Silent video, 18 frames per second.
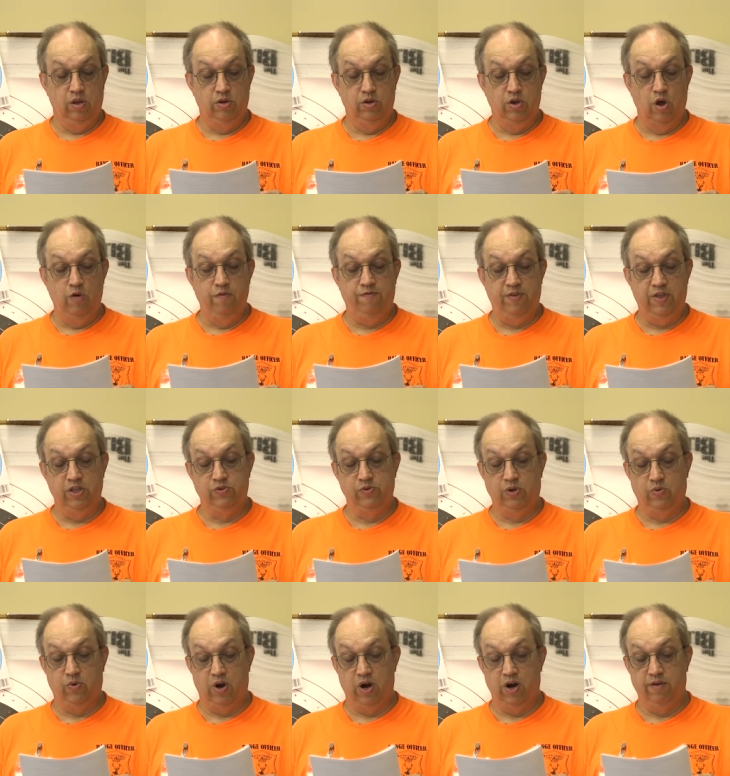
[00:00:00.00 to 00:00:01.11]
No fee is
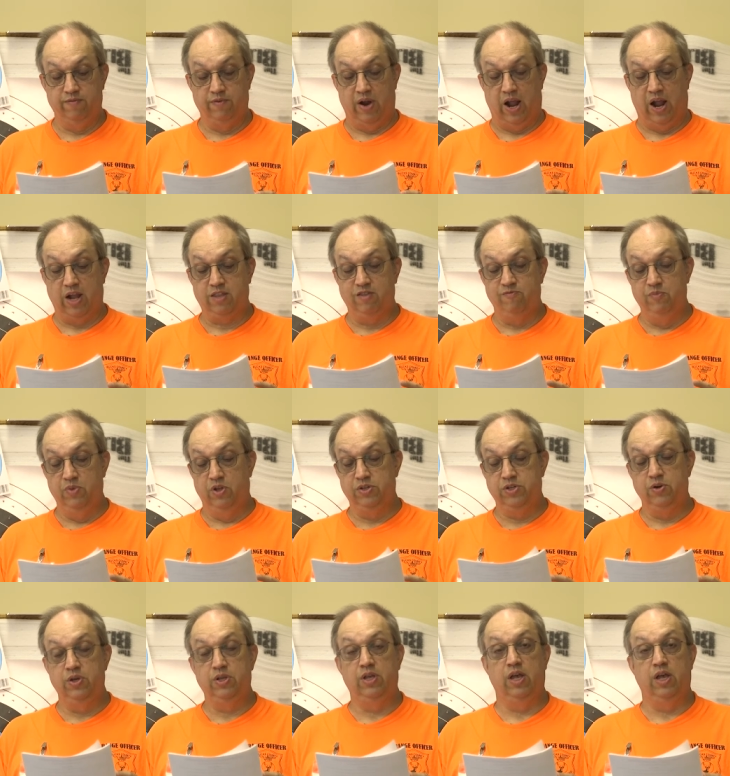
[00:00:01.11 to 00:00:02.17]
required for active military